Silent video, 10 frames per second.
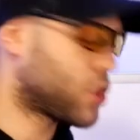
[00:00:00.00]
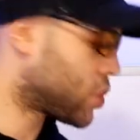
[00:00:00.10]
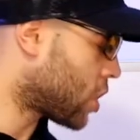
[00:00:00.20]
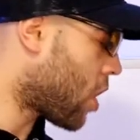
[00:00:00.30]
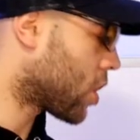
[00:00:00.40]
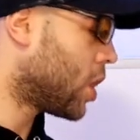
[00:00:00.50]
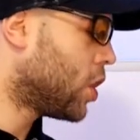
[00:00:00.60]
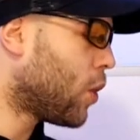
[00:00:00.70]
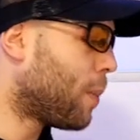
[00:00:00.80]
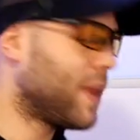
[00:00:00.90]
which talk a
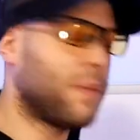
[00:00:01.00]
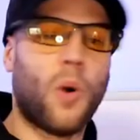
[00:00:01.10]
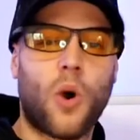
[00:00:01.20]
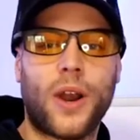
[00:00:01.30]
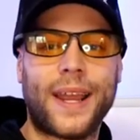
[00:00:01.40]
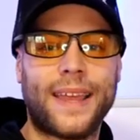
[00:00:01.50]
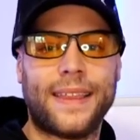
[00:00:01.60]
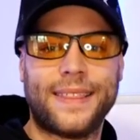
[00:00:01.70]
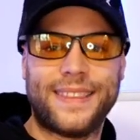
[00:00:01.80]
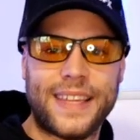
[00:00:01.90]
little bit more
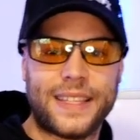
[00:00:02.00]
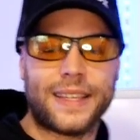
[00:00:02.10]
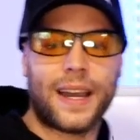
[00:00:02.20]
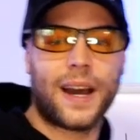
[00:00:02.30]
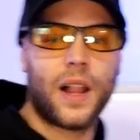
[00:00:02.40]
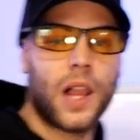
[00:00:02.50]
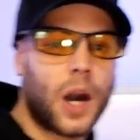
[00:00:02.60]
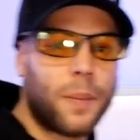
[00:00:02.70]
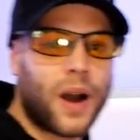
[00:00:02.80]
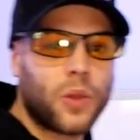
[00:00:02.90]
in detail
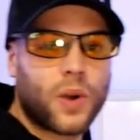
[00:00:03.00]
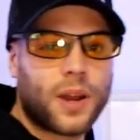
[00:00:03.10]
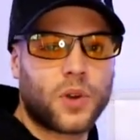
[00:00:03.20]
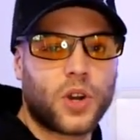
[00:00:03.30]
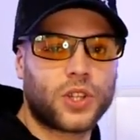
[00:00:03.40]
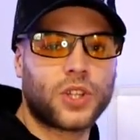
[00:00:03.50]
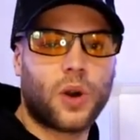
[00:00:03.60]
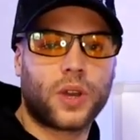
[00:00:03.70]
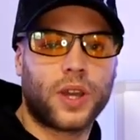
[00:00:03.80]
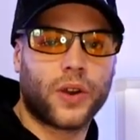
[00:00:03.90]
about what I'm going to
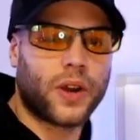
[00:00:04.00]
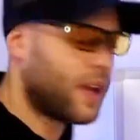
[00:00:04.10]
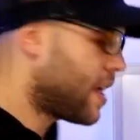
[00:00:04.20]
talk here.